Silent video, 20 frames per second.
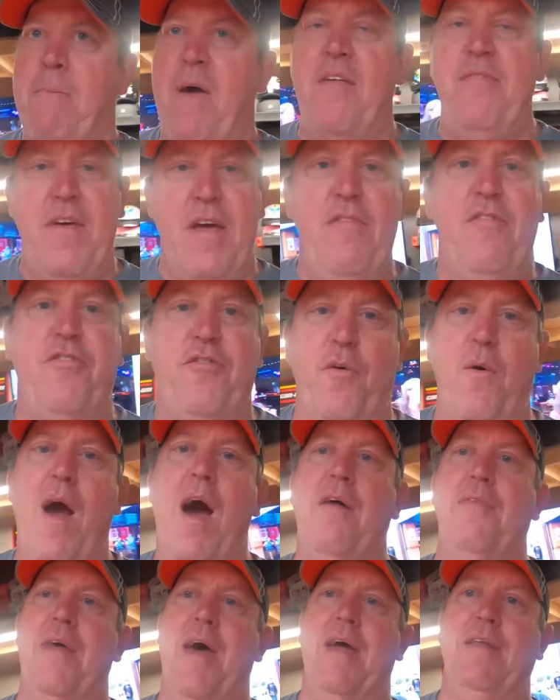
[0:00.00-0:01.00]
and then
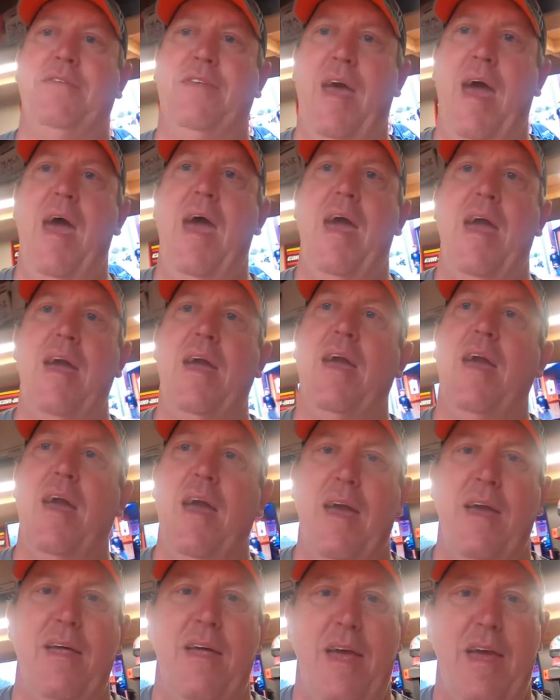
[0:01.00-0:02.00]
throughout that day,
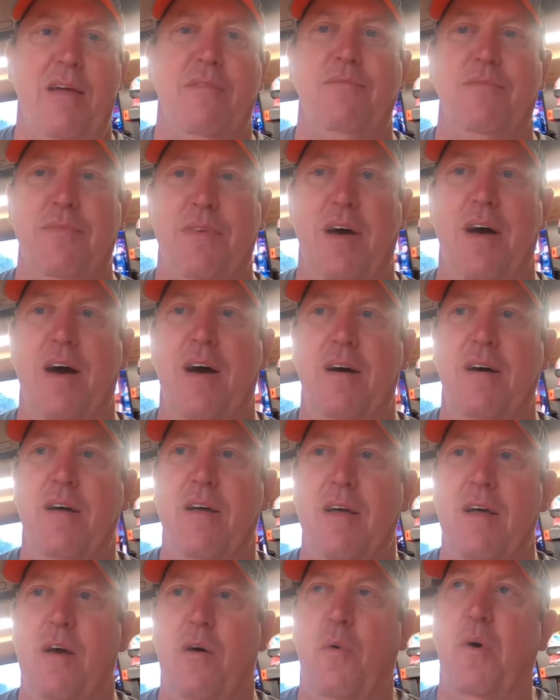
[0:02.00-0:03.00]

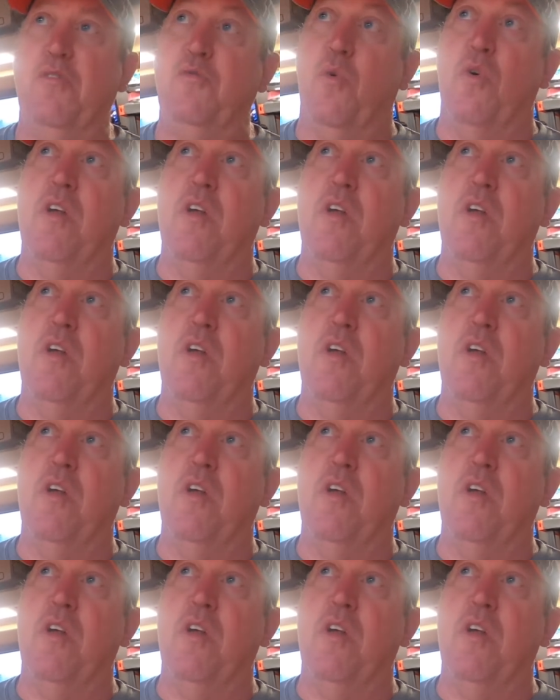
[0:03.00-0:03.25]
which